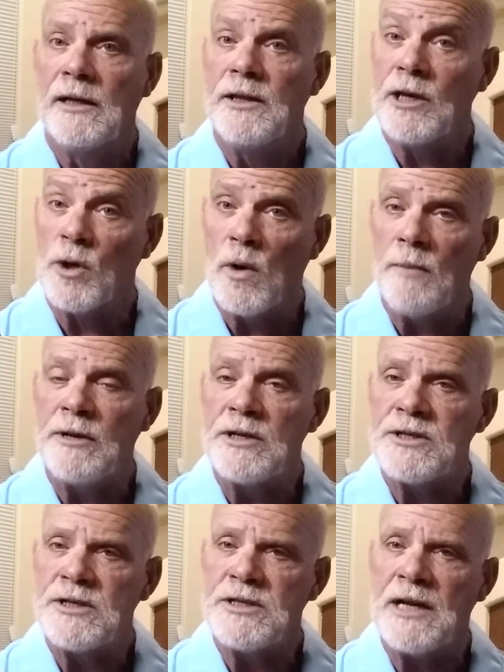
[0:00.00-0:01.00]
The equipment
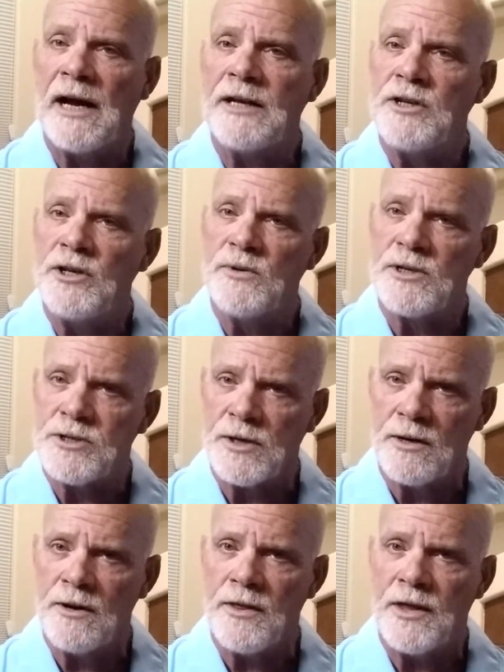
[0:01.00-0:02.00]
is designed to do a
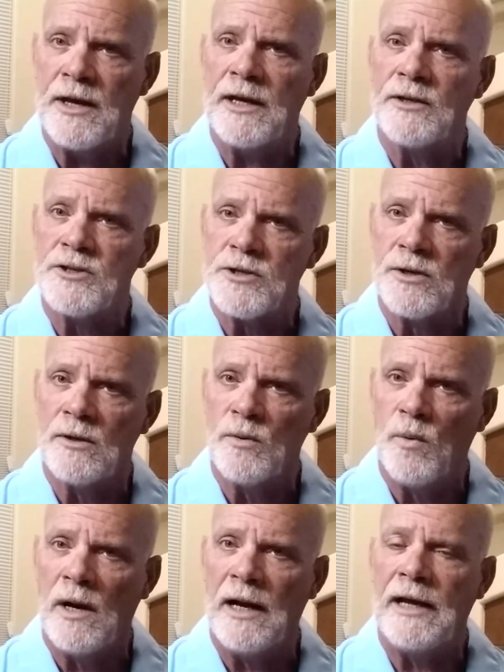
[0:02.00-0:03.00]
certain thing a
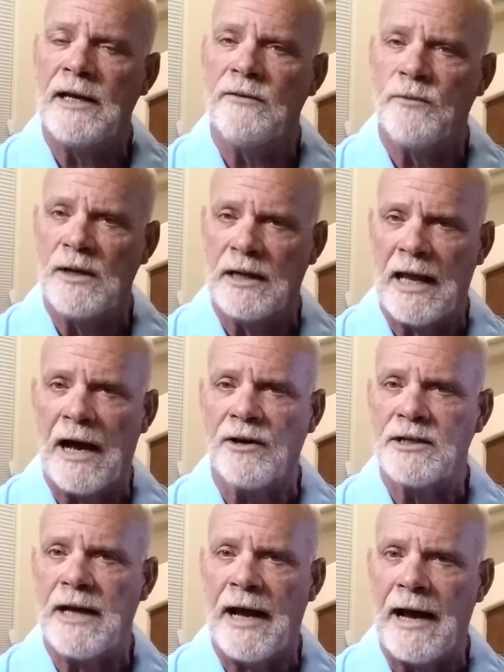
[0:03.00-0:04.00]
certain way if we allow
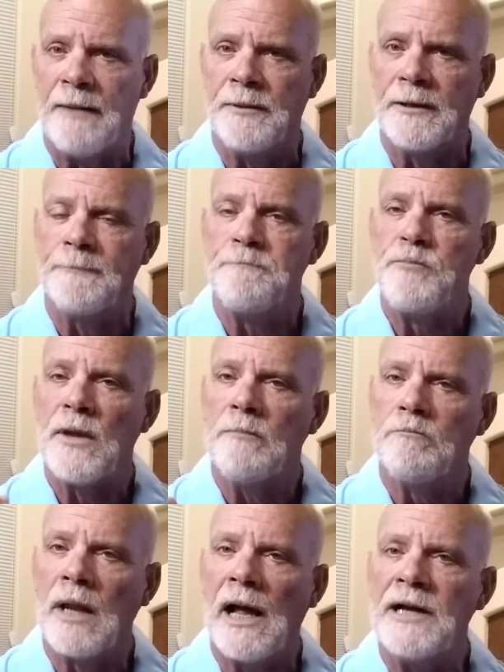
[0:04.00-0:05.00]
it to happen.
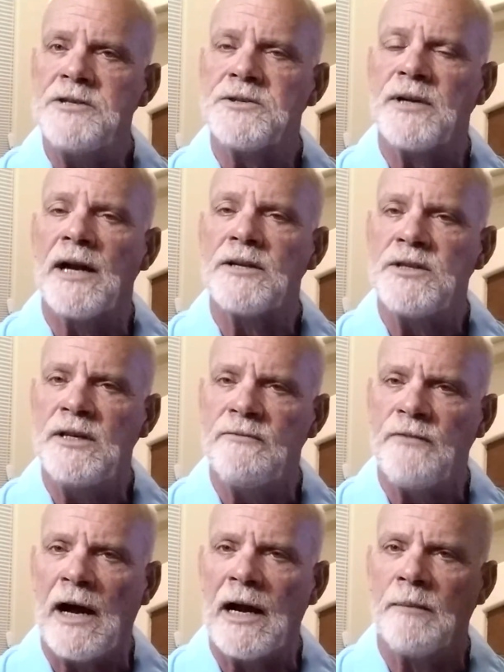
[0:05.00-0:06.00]
Blindstrike's the
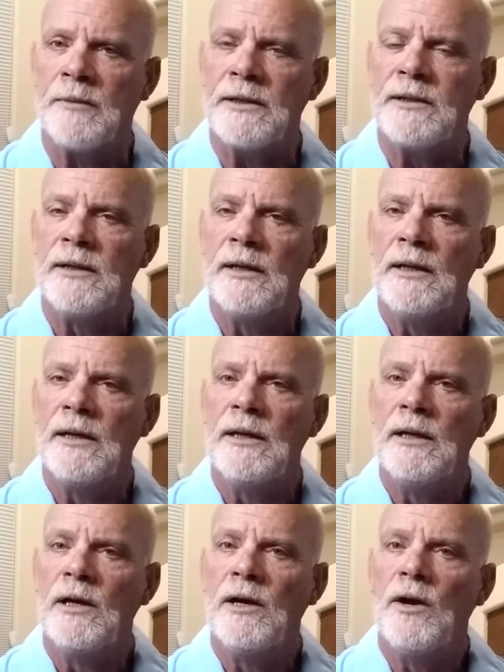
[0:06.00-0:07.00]
environment
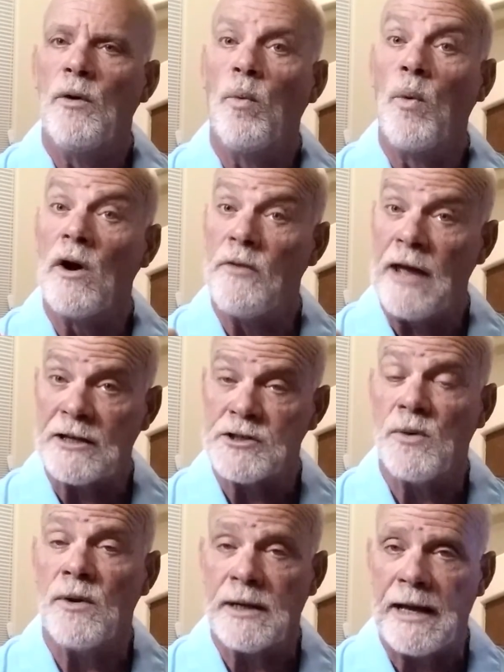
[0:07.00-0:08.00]
where that's
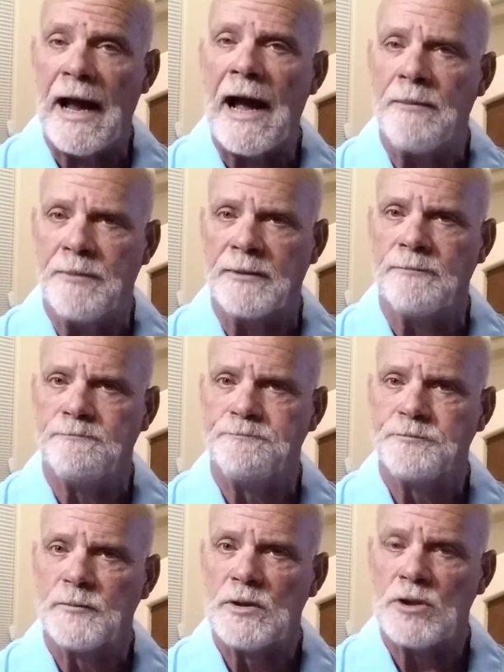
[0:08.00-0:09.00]
going to happen.
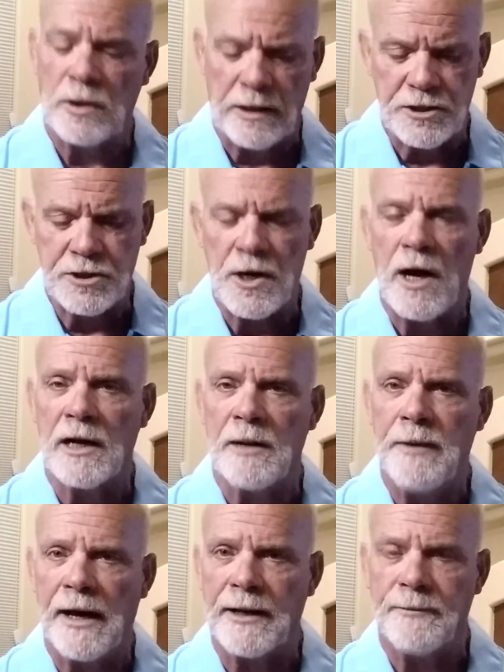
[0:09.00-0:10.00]
So let's talk
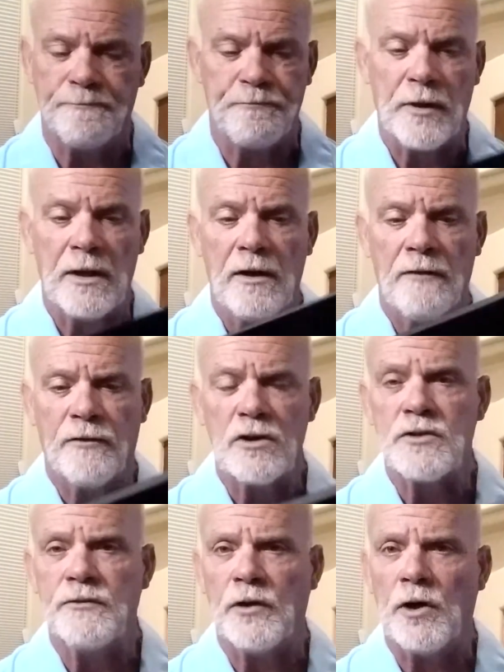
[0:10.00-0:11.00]
about it.
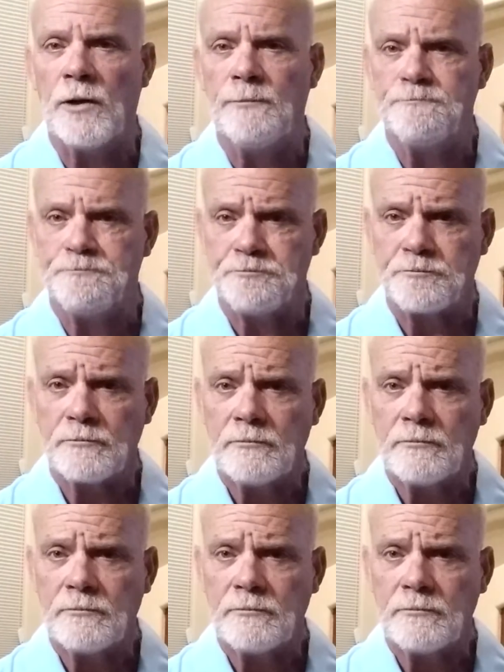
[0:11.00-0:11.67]
First of all,